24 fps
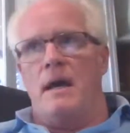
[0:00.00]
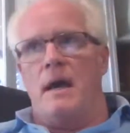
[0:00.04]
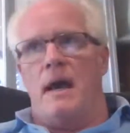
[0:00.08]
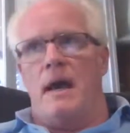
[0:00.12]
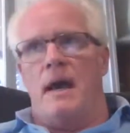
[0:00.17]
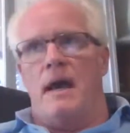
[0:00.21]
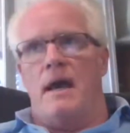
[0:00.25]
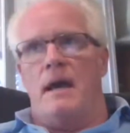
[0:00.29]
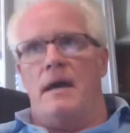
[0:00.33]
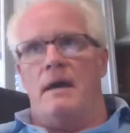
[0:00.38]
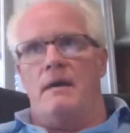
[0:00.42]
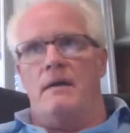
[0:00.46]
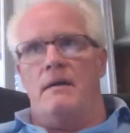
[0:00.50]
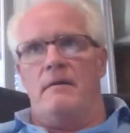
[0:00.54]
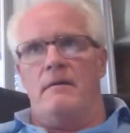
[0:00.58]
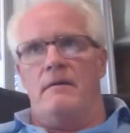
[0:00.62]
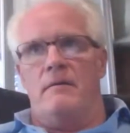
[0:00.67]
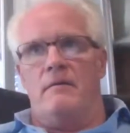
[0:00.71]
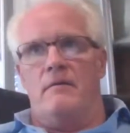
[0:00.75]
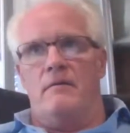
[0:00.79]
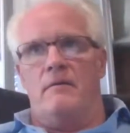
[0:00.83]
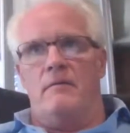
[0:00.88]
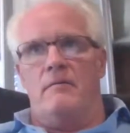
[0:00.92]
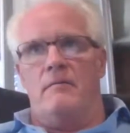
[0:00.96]
And
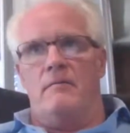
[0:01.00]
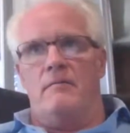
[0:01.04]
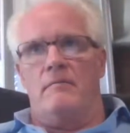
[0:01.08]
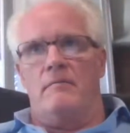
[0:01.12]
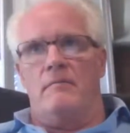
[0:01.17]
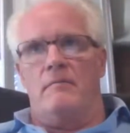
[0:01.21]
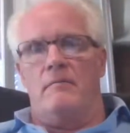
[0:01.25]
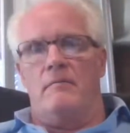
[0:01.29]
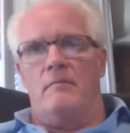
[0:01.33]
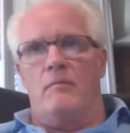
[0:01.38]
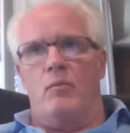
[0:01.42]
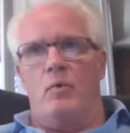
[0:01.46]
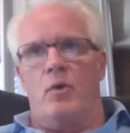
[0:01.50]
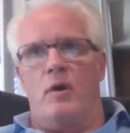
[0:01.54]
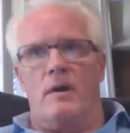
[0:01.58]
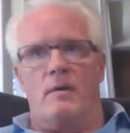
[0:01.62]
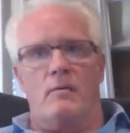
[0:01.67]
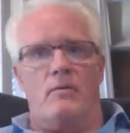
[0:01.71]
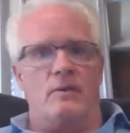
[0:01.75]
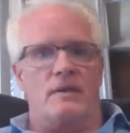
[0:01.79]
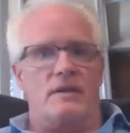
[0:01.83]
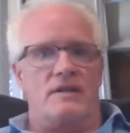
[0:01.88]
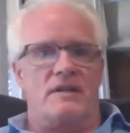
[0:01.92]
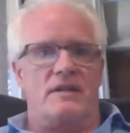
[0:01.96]
what I
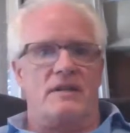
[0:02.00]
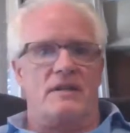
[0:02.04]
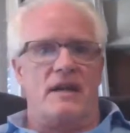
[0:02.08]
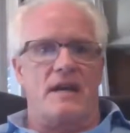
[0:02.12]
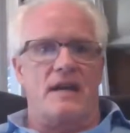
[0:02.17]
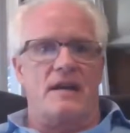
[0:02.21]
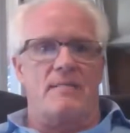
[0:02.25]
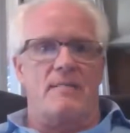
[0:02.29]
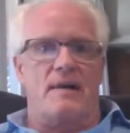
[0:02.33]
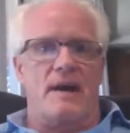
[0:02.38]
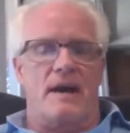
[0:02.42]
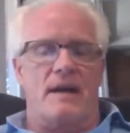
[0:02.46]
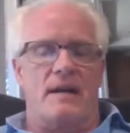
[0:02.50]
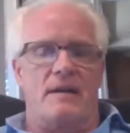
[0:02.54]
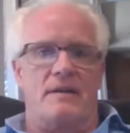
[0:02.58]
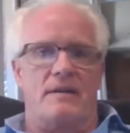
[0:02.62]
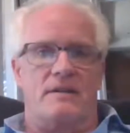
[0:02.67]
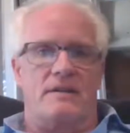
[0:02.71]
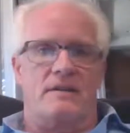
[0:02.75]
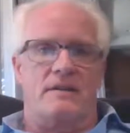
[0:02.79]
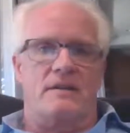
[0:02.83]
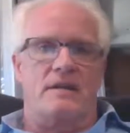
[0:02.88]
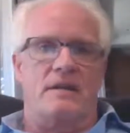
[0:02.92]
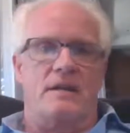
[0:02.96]
want to say about it
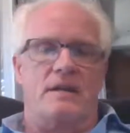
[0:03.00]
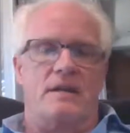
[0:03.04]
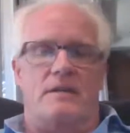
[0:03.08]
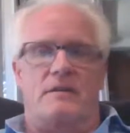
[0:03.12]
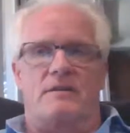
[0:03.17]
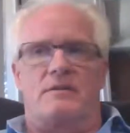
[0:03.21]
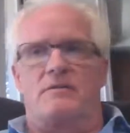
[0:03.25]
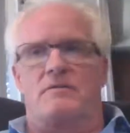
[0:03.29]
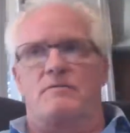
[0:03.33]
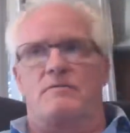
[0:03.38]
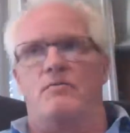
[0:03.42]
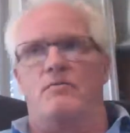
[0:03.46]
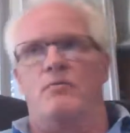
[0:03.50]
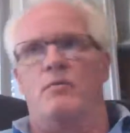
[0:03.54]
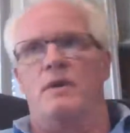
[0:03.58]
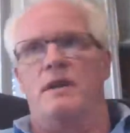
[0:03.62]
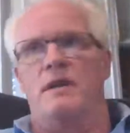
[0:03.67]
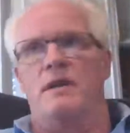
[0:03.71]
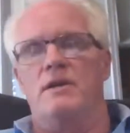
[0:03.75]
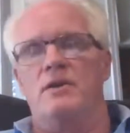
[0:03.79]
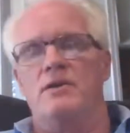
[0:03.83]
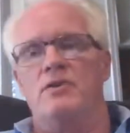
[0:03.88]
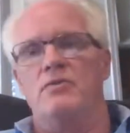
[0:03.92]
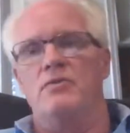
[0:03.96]
is this:
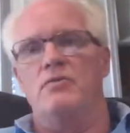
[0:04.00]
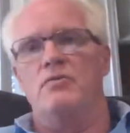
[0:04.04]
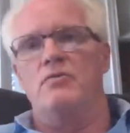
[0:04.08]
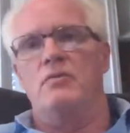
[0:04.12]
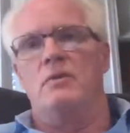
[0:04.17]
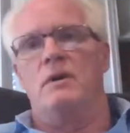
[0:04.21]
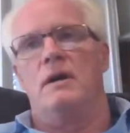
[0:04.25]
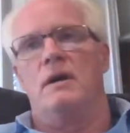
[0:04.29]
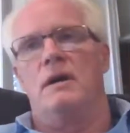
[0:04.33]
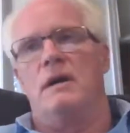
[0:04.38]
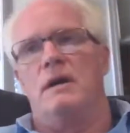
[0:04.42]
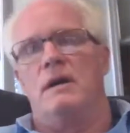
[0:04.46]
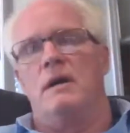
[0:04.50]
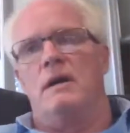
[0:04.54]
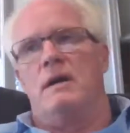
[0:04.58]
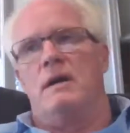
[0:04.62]
when you